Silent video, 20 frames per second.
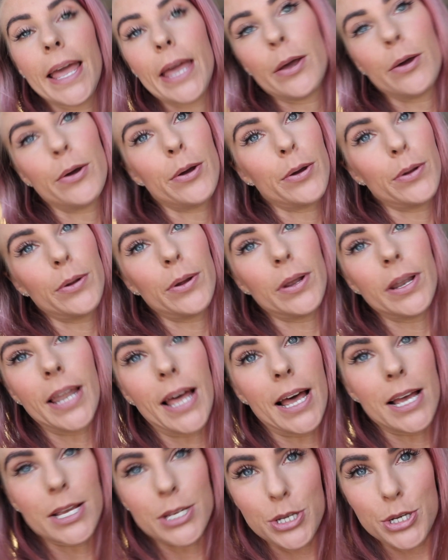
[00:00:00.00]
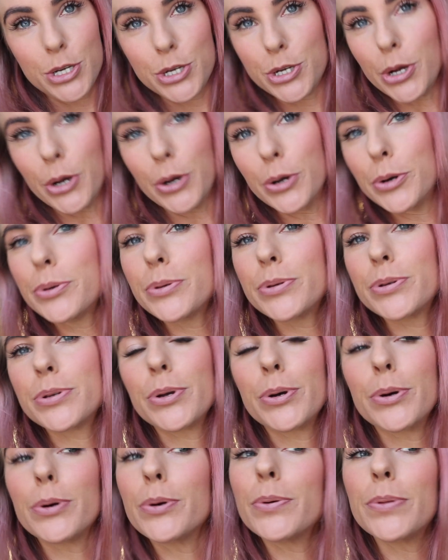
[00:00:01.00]
at her last show.
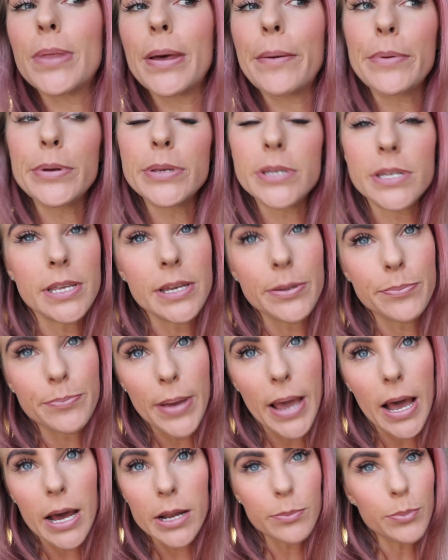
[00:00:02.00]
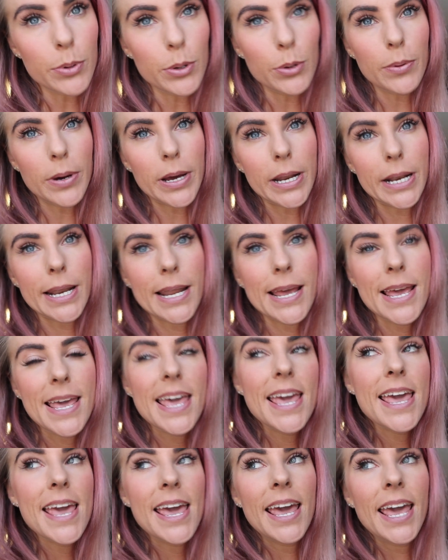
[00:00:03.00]
So that was the powder blue one
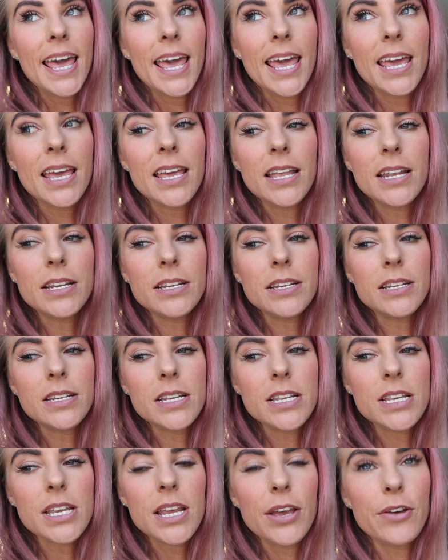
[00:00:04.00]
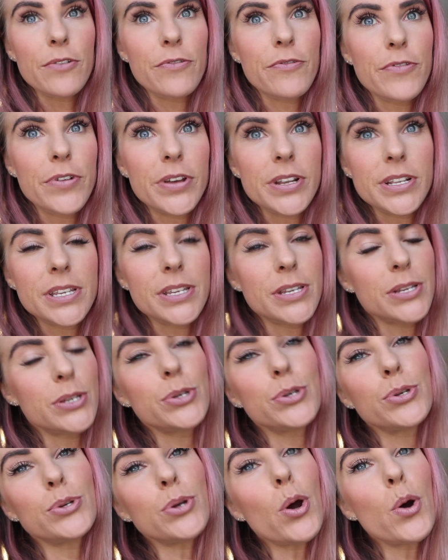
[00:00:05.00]
and it fits
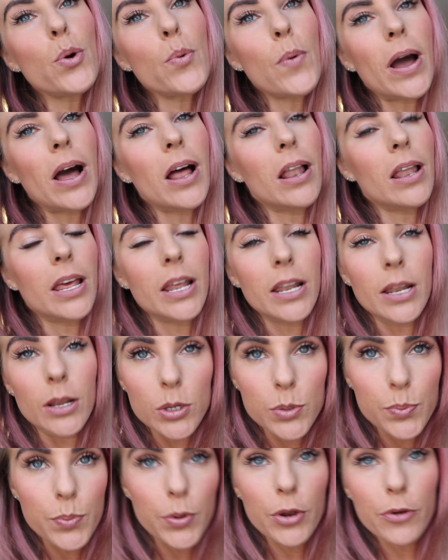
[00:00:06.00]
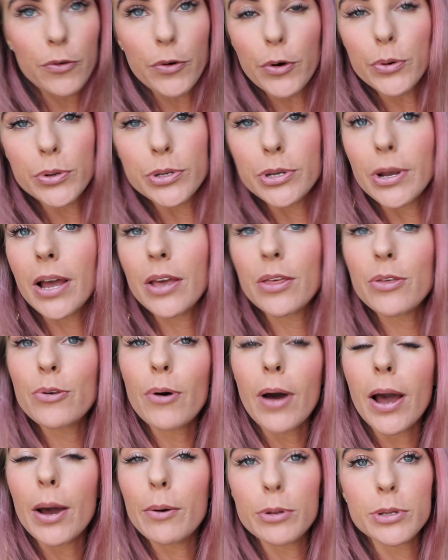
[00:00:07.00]
so well and looks beautiful. So I
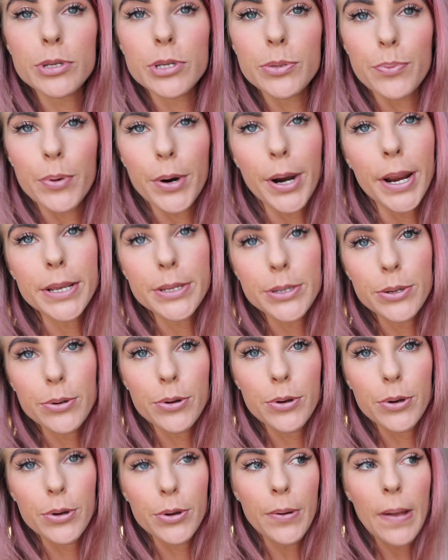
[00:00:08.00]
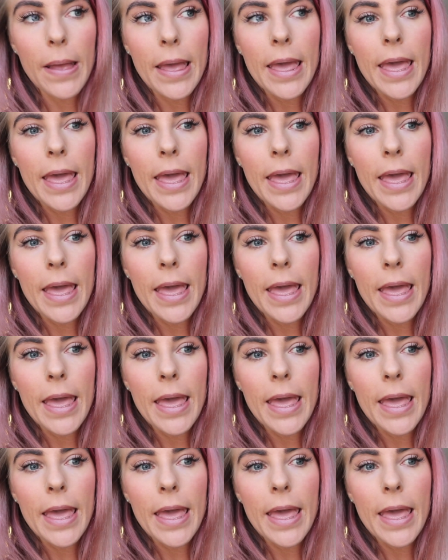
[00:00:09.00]
thought I would surprise her